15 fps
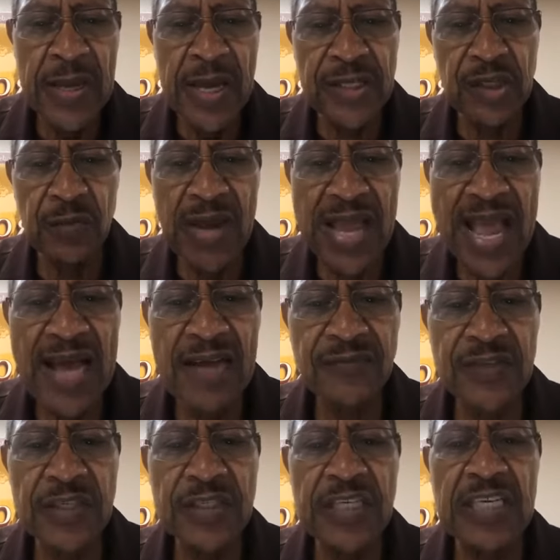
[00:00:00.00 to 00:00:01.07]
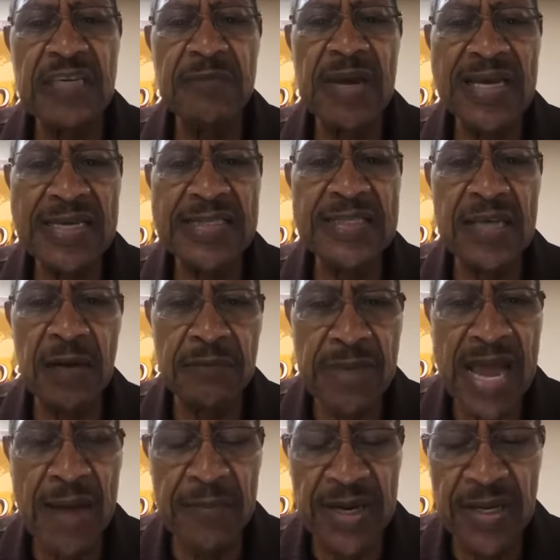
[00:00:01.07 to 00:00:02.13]
And so we have to keep his
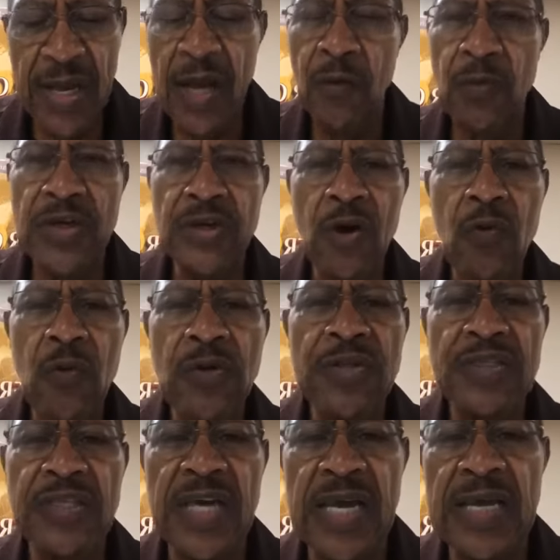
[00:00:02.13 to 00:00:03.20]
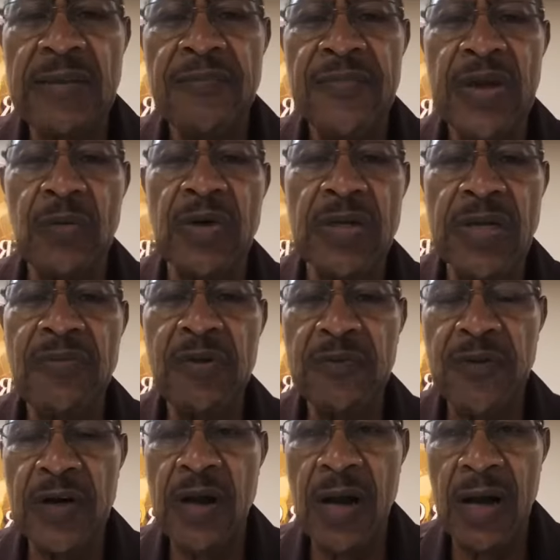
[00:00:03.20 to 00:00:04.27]
commandment. We don't want to say that we're living
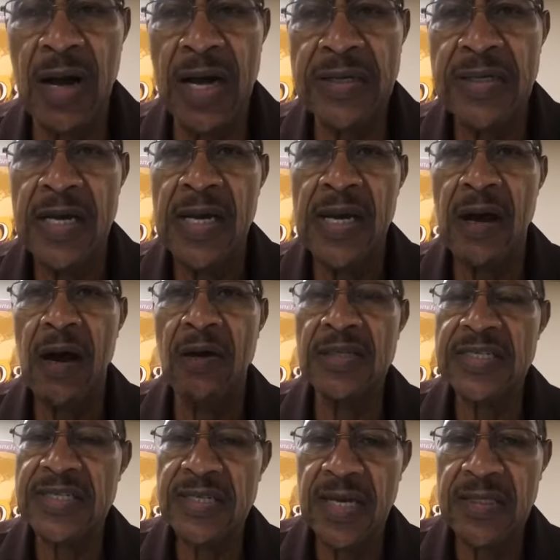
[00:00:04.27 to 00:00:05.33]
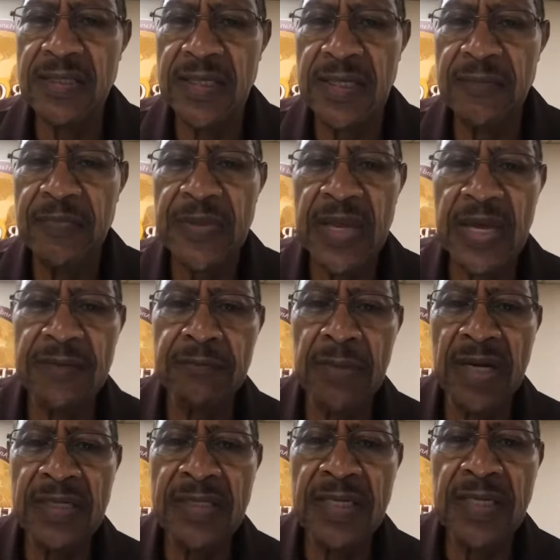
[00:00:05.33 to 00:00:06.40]
for God on Sunday and
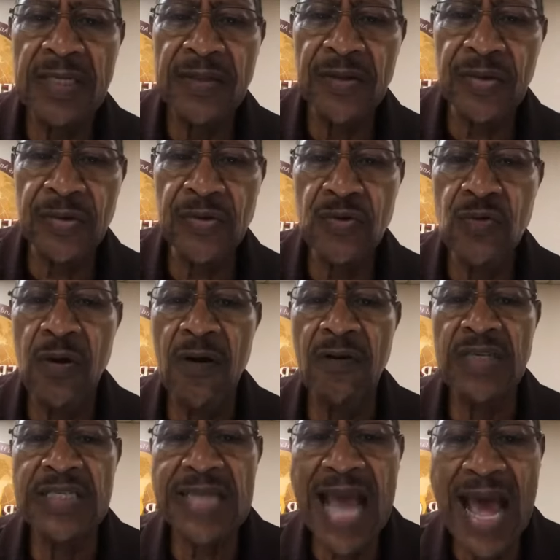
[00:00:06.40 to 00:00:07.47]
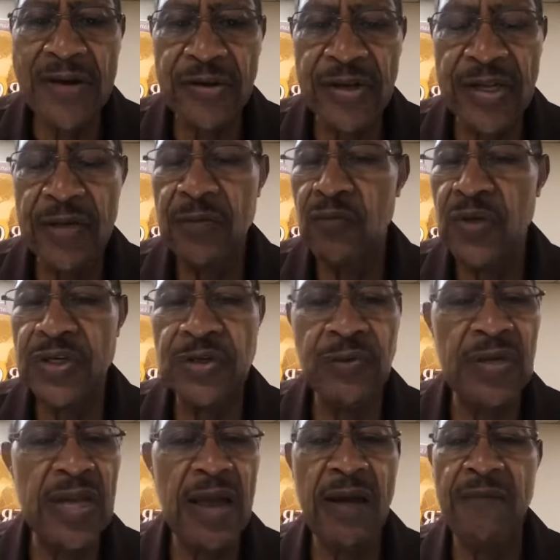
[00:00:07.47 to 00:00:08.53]
Monday through Saturday, we're
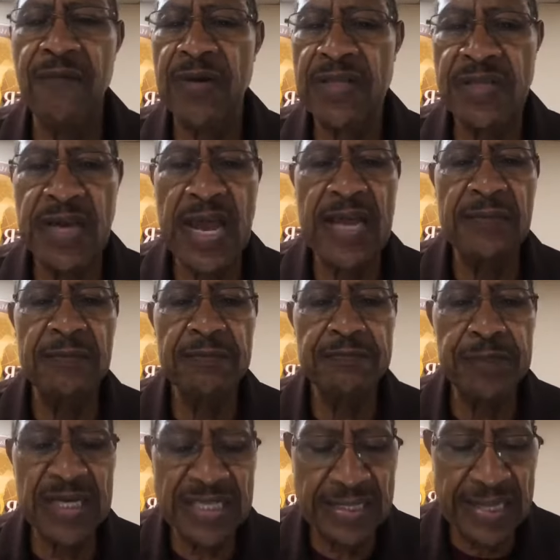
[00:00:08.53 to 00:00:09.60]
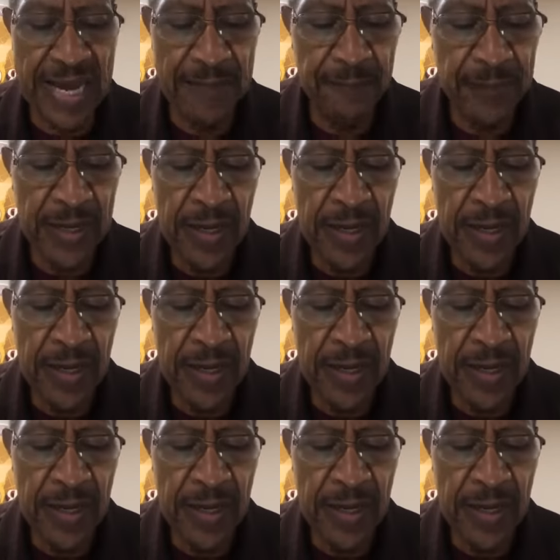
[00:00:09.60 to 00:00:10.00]
doing everything but that.